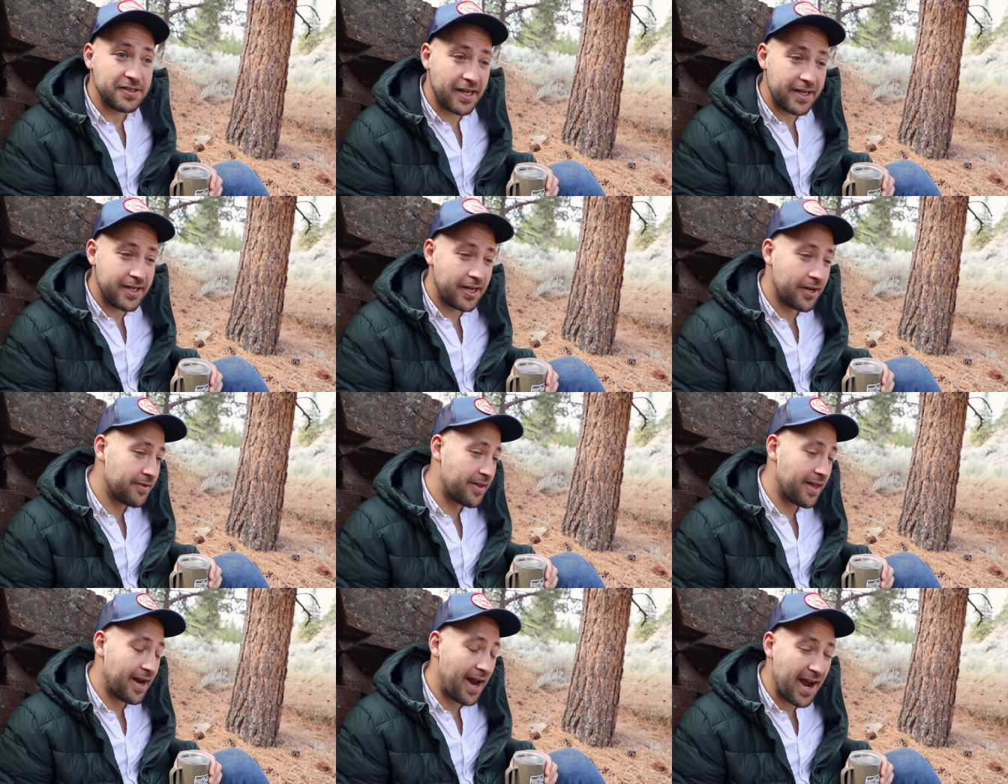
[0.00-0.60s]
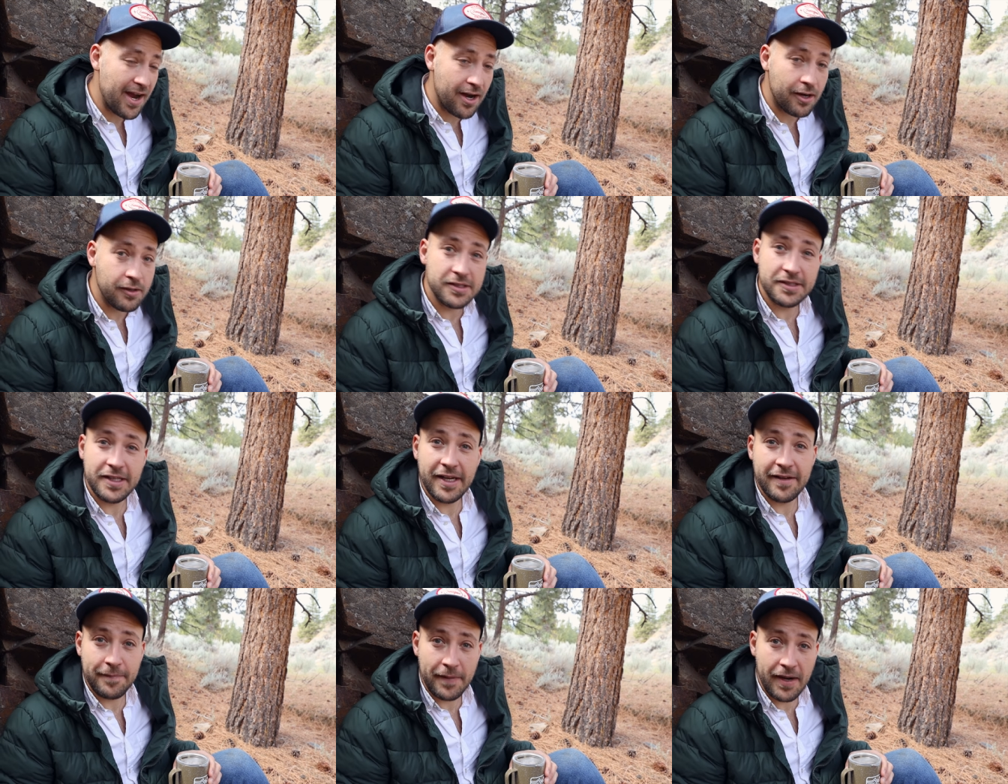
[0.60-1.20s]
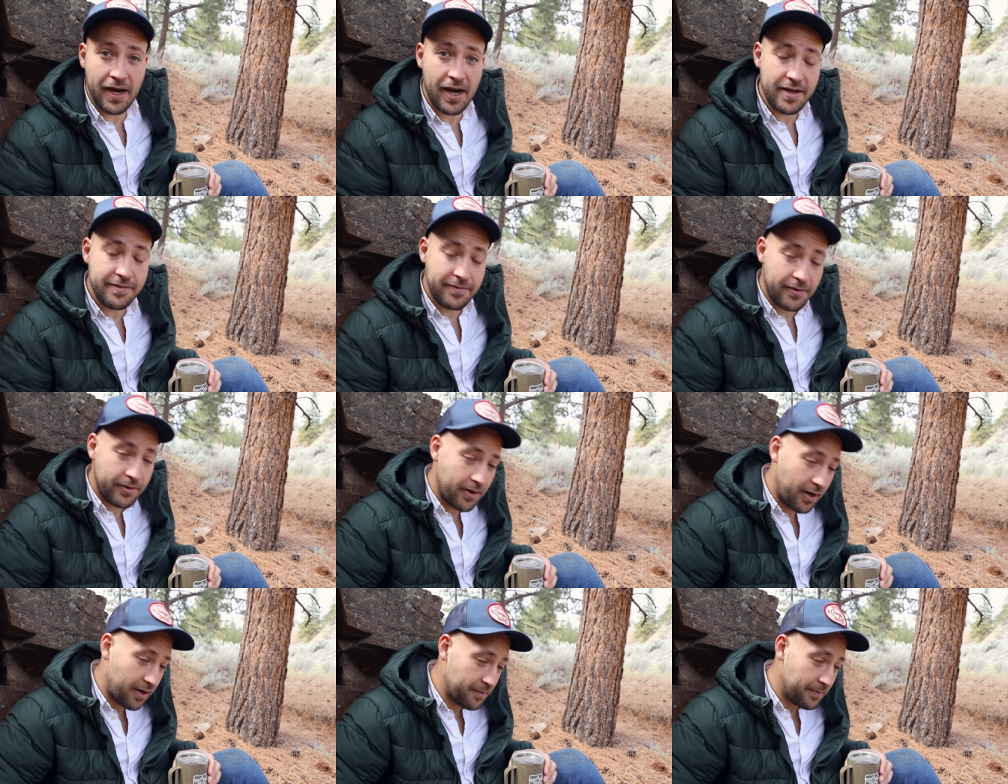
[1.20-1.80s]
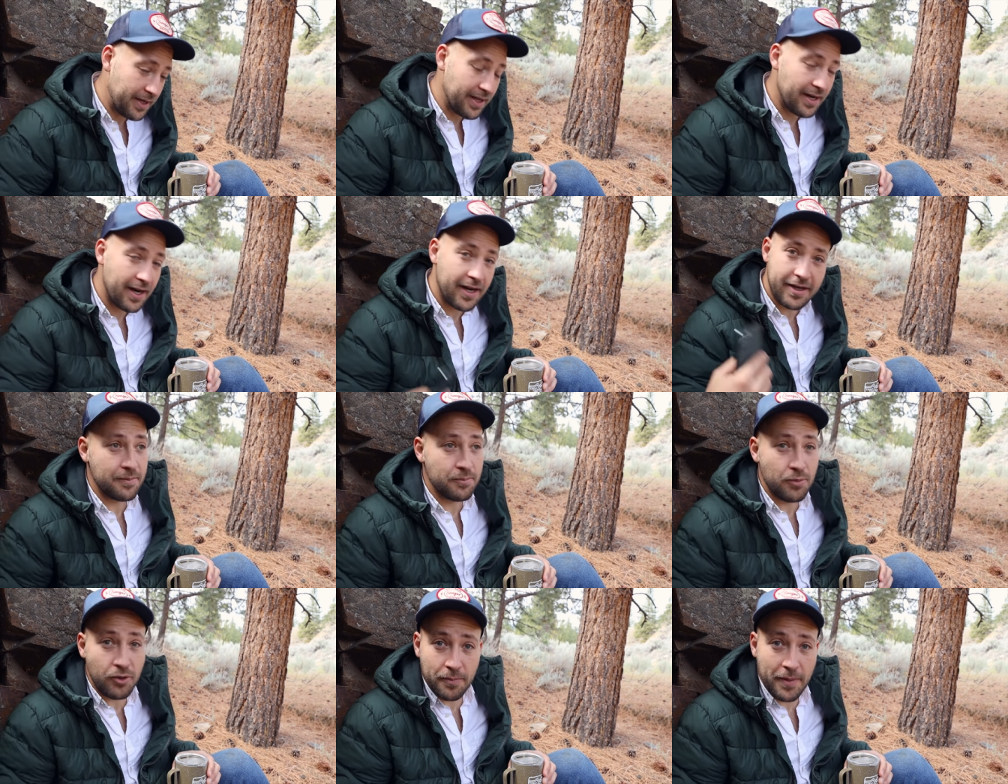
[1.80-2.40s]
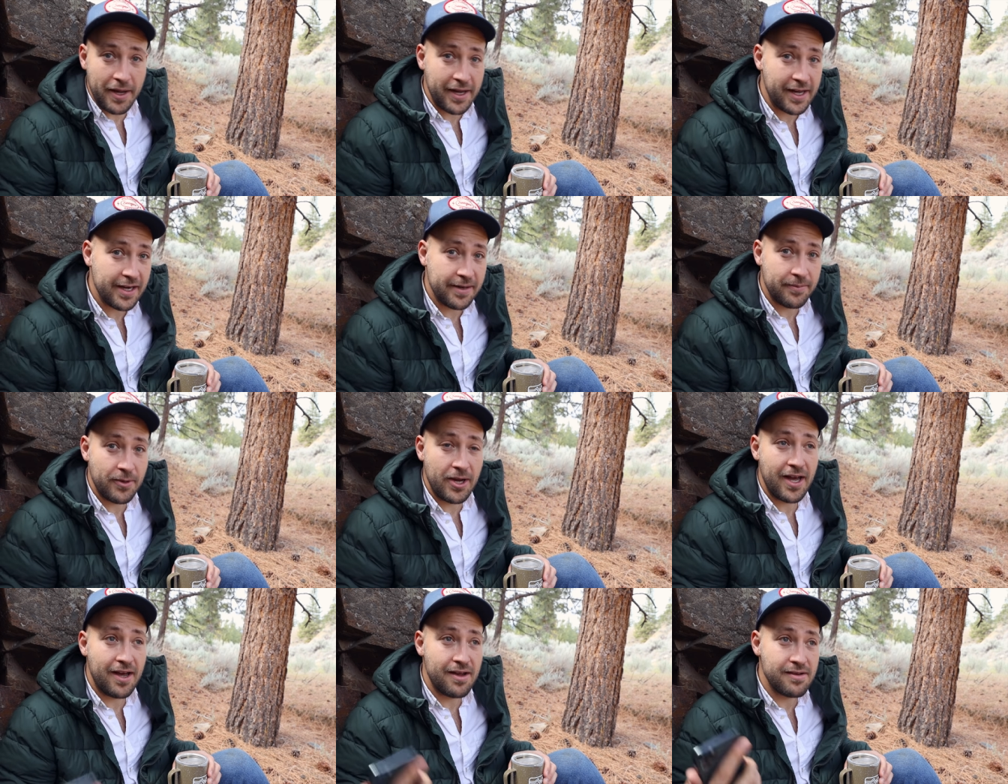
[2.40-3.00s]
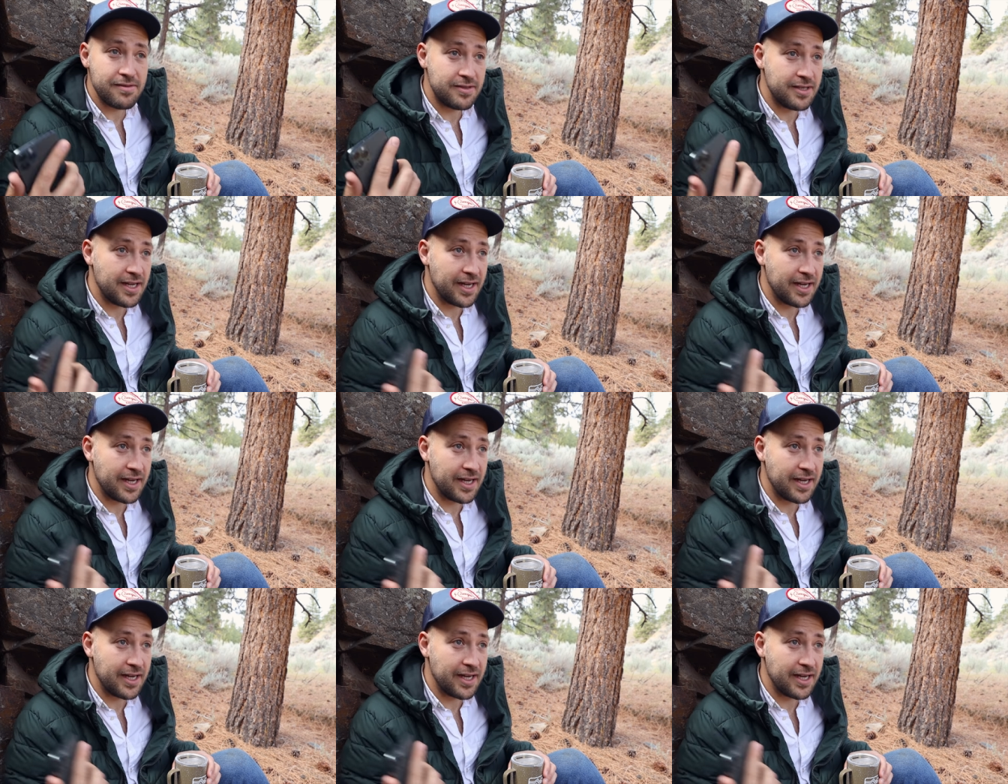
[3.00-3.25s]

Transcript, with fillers: I know that I always have my iPhone on me and I can pull my camera out,